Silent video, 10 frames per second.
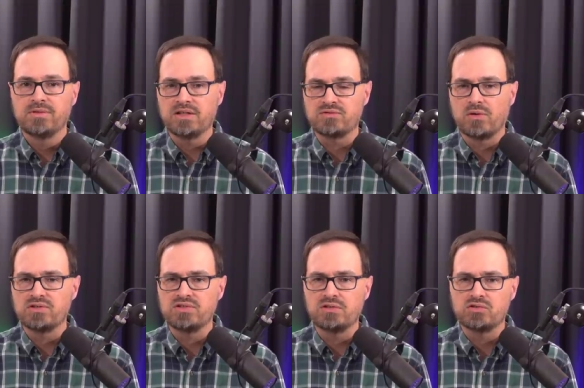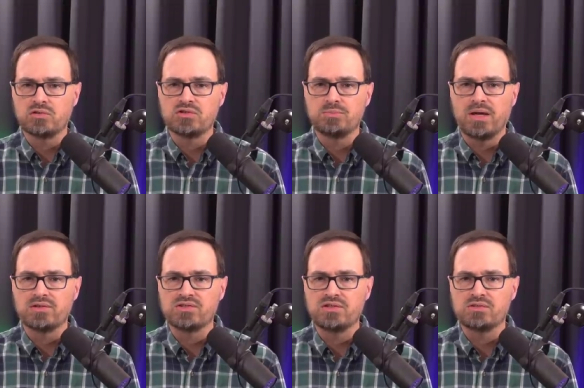As far as the insurance
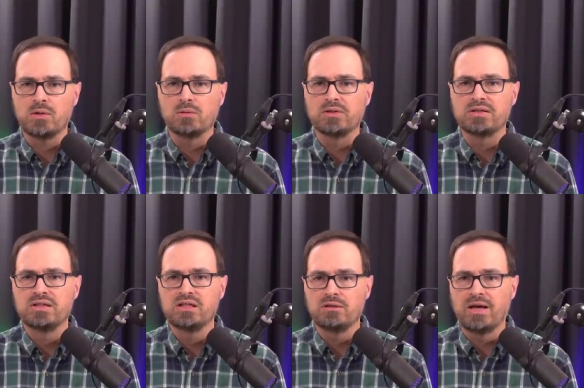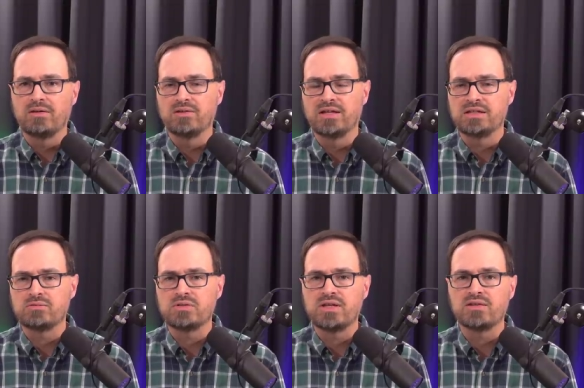policies totaling about
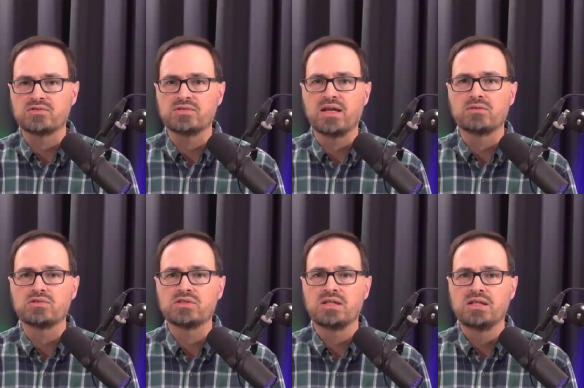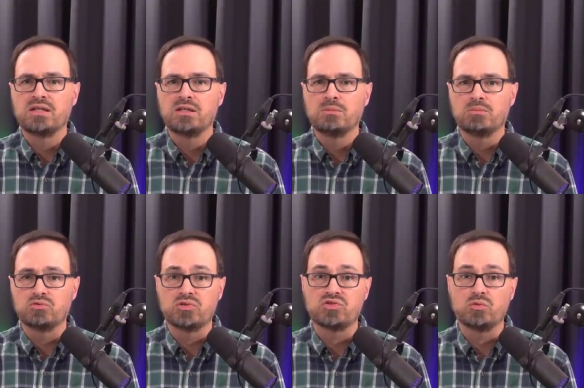$93,000.
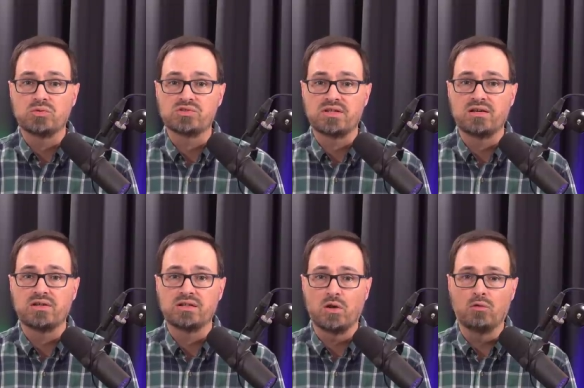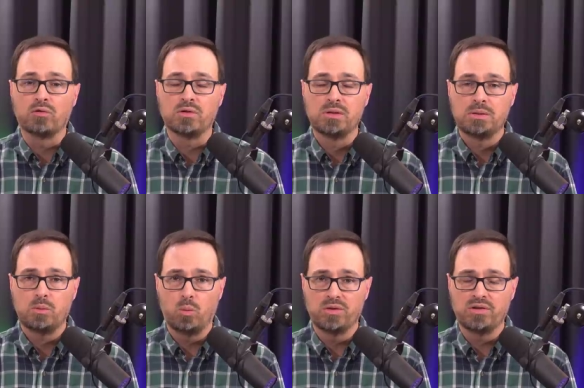Patricia was carrying over
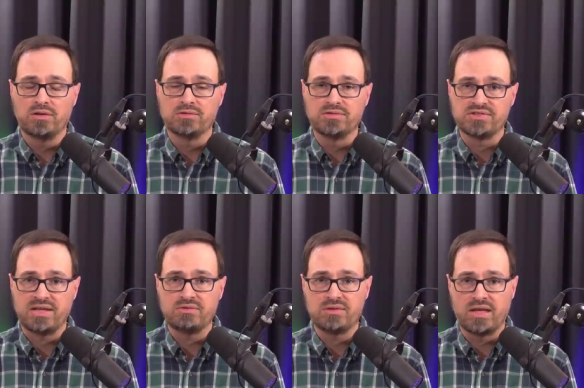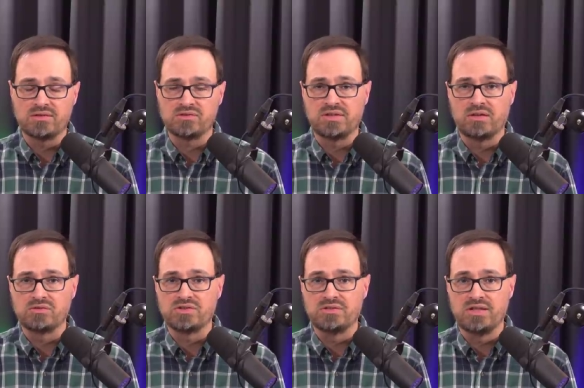
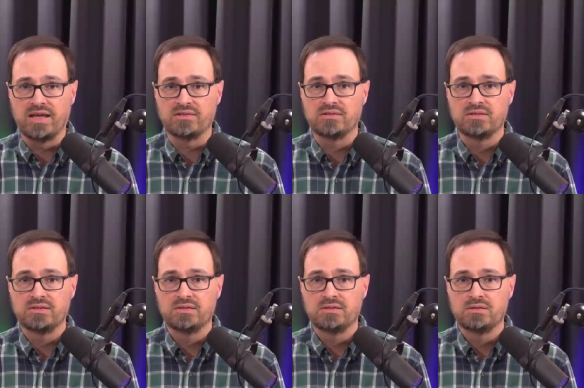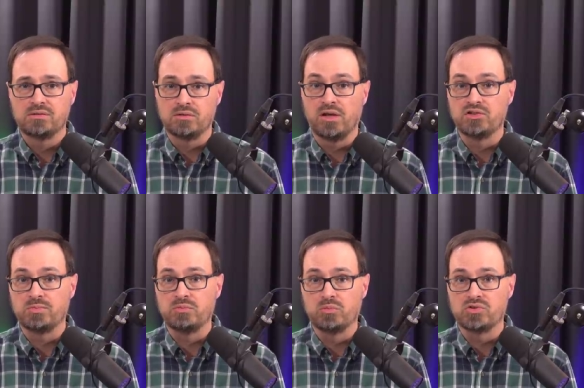$170,000 in debt. Her
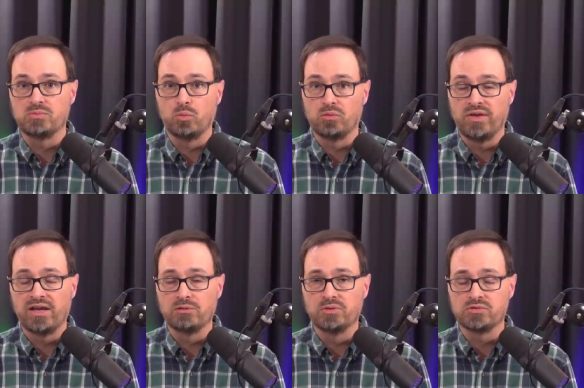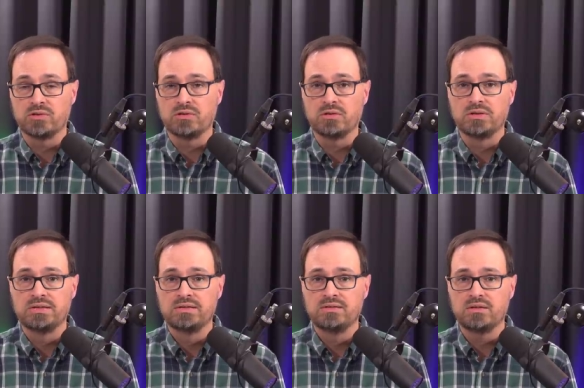husband was more valuable to her
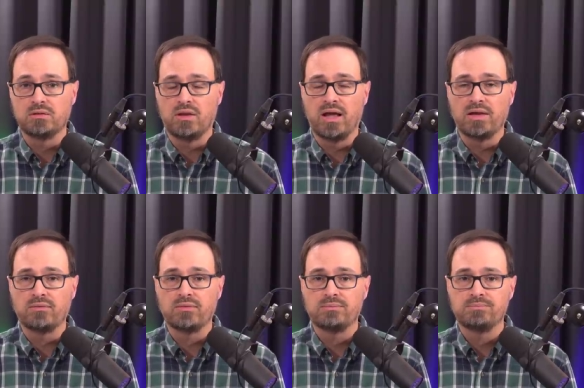alive.